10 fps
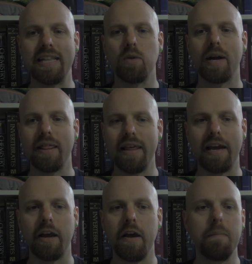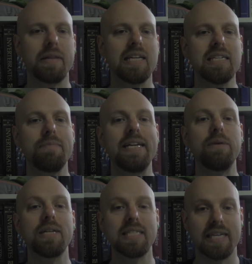did the right thing, but that doesn't mean he
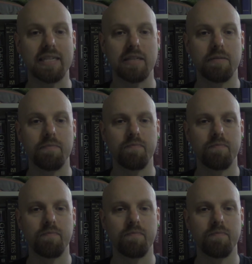would exist.